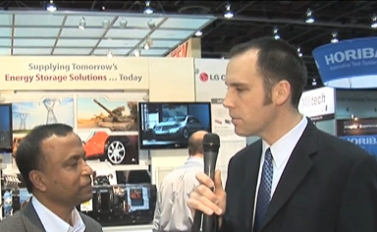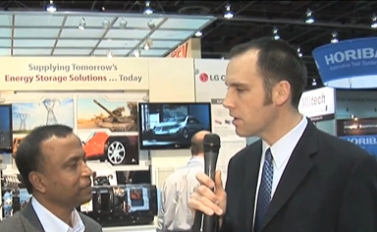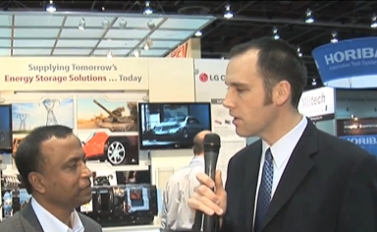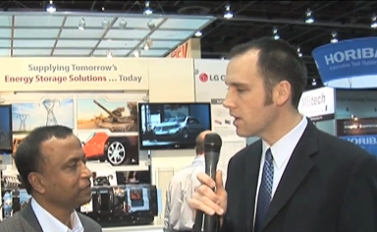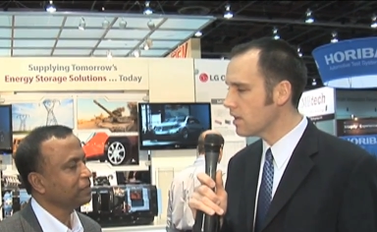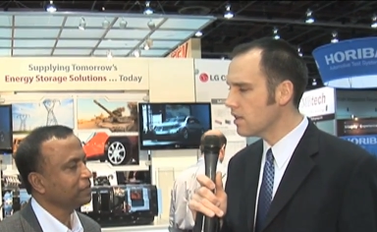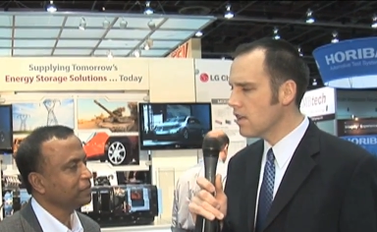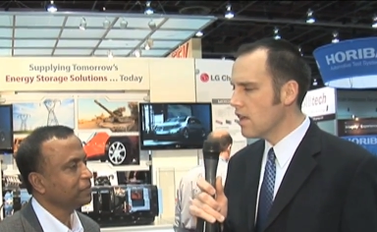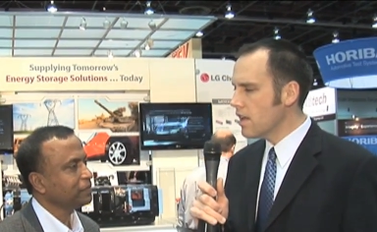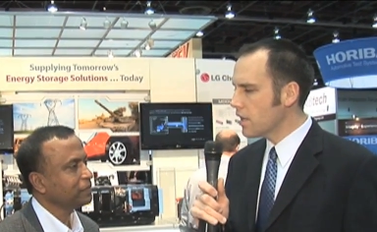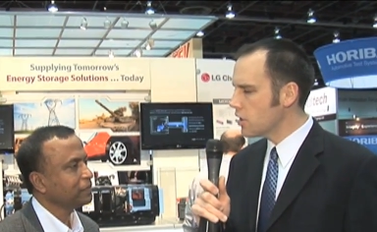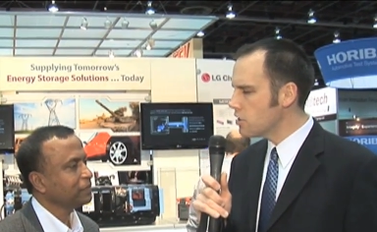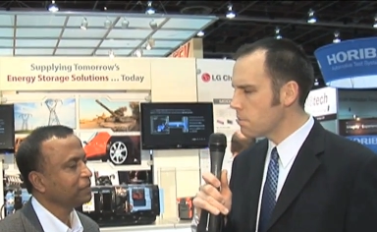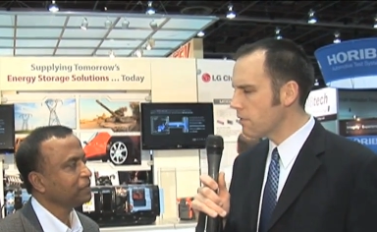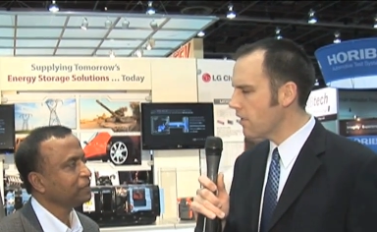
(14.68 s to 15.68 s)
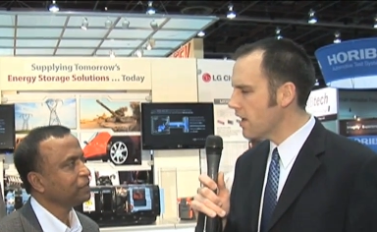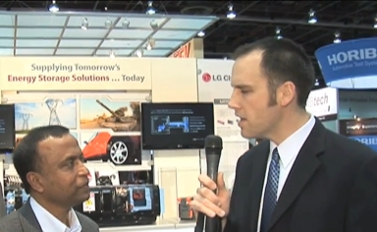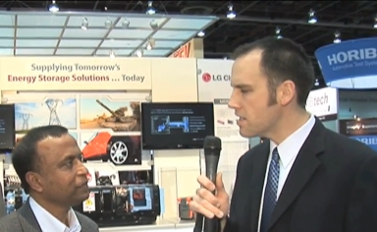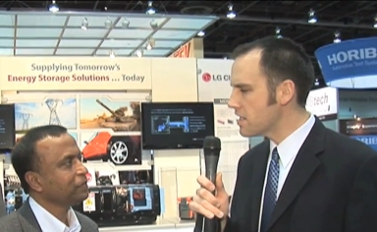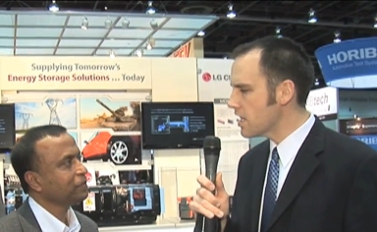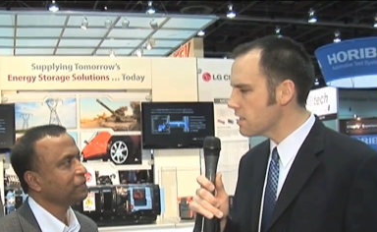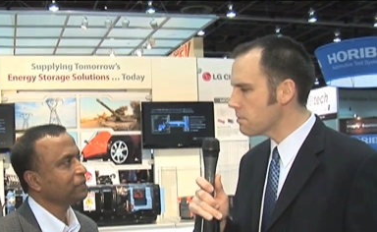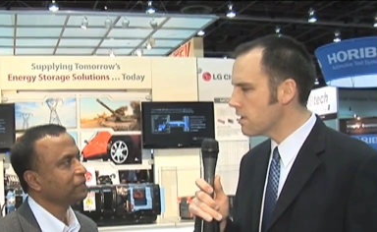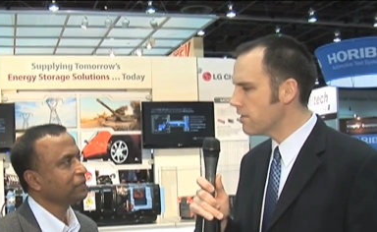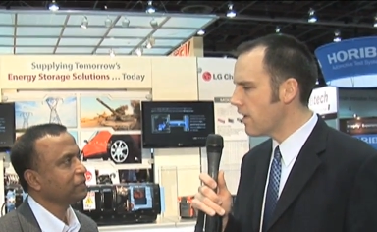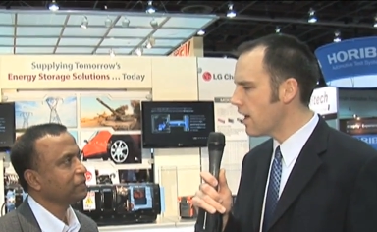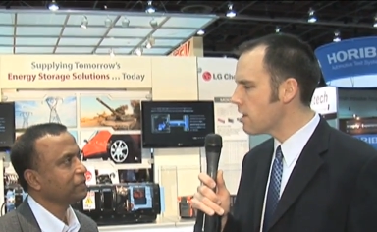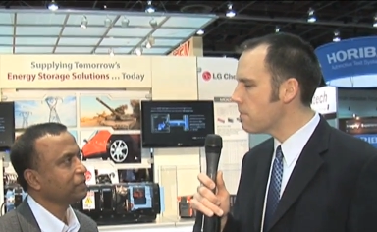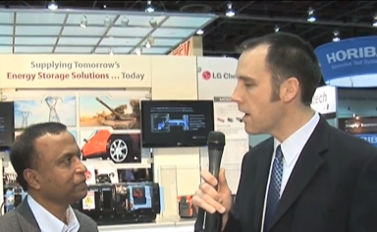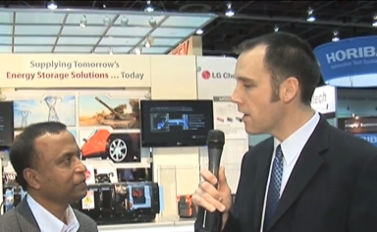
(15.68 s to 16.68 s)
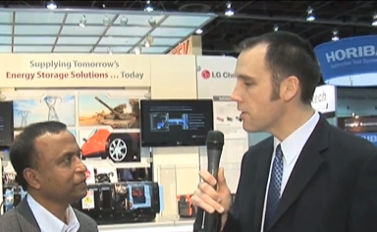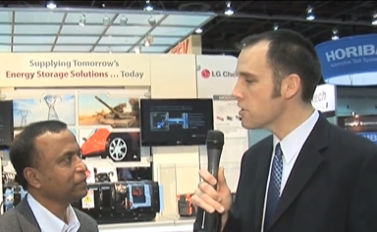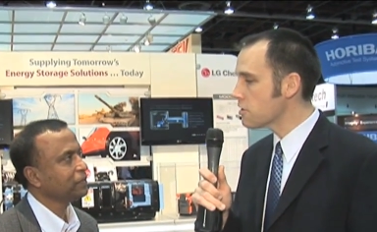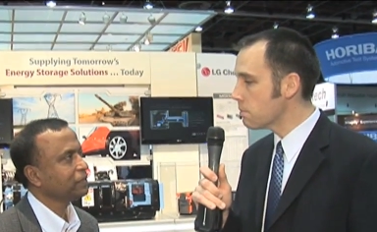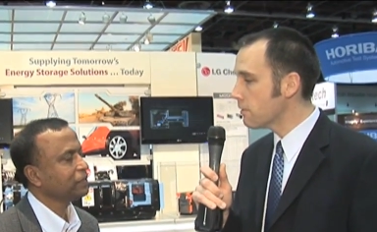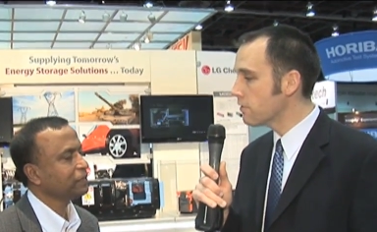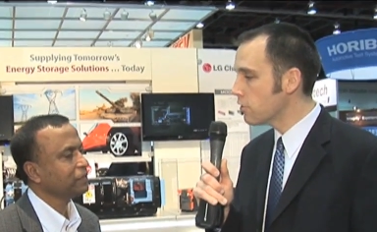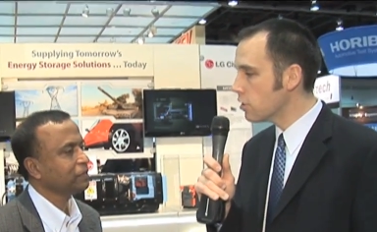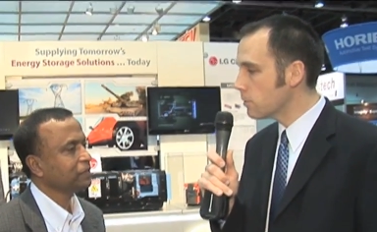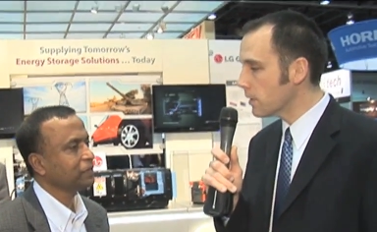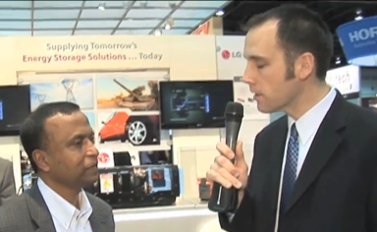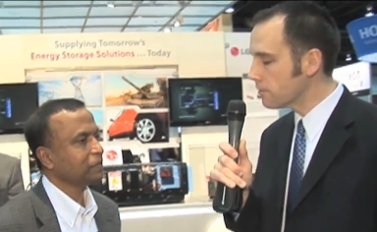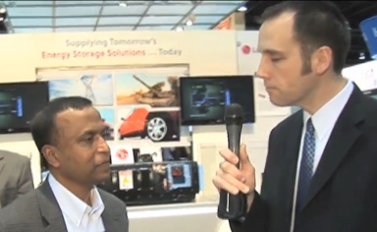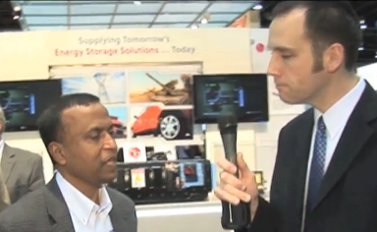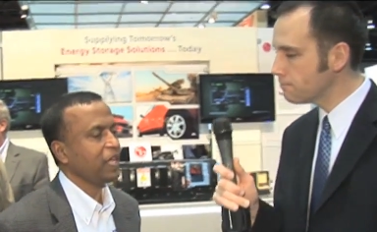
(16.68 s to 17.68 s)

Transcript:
Speaker 1: period. Can you provide an assessment of how the batteries are performing?